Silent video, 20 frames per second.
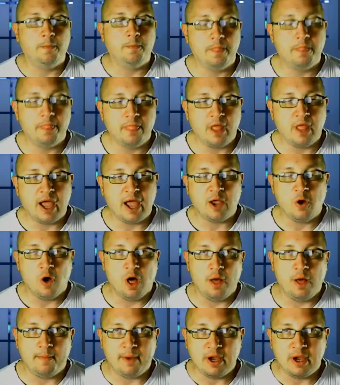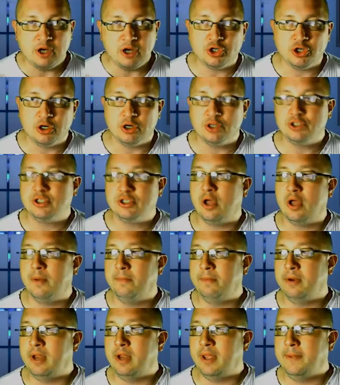I called my insurance
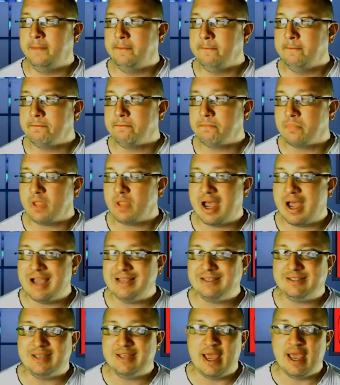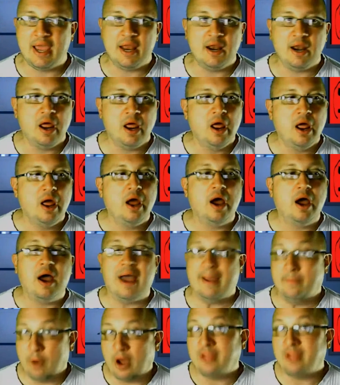company. I said, I
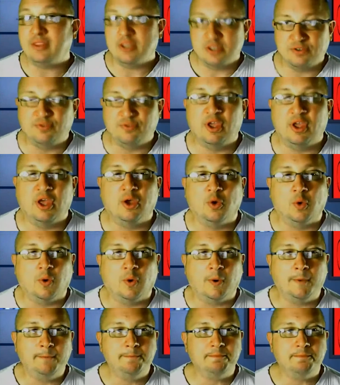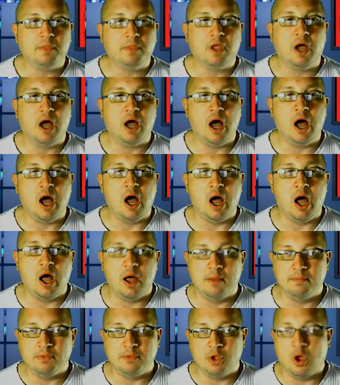bought this vehicle. I
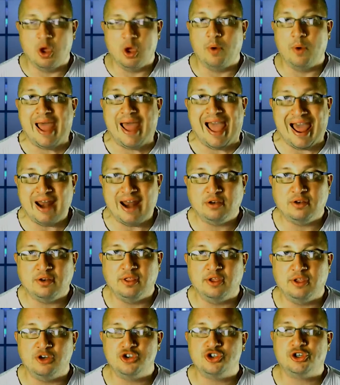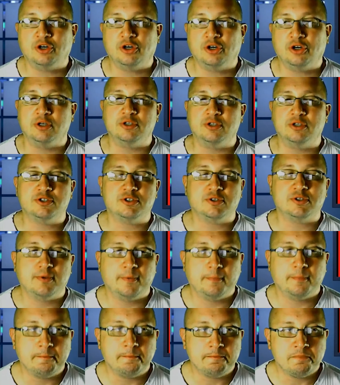want to add it to the insurance.
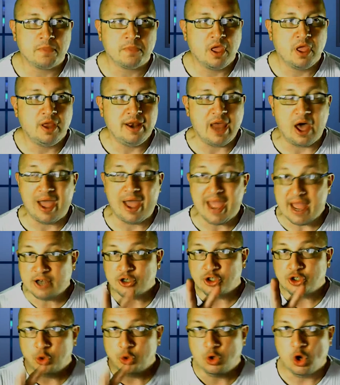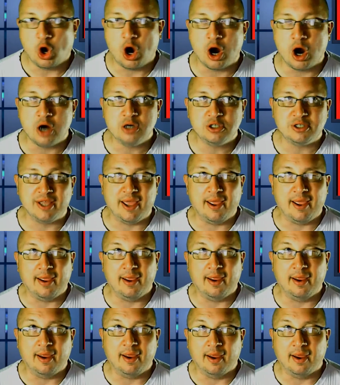Now I had 2 cars,
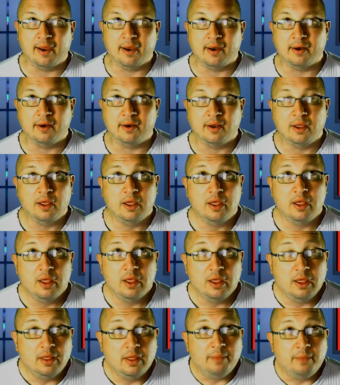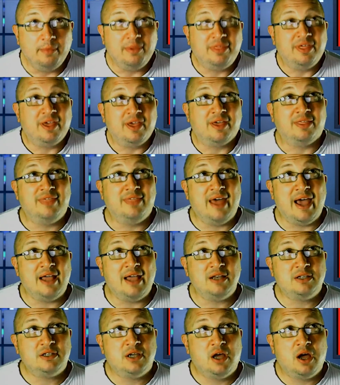and let me think. At that
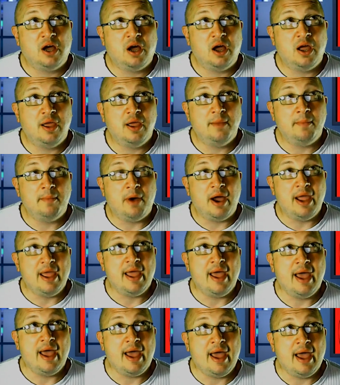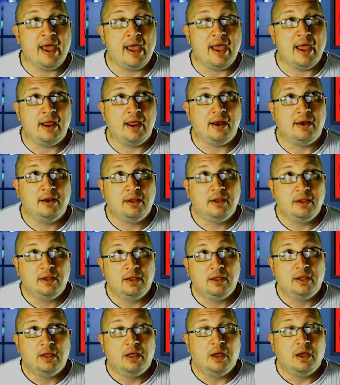time, I
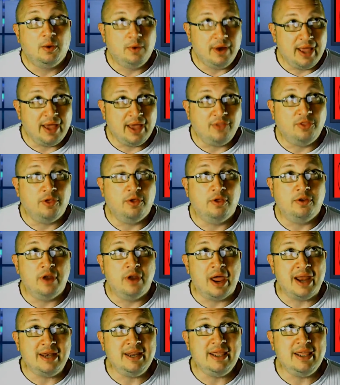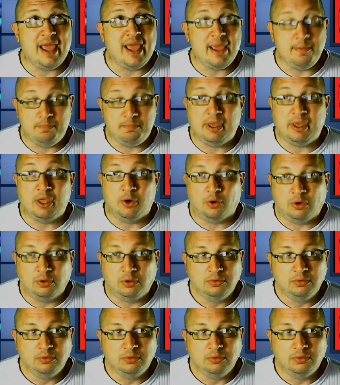would have had the '98 Beetle,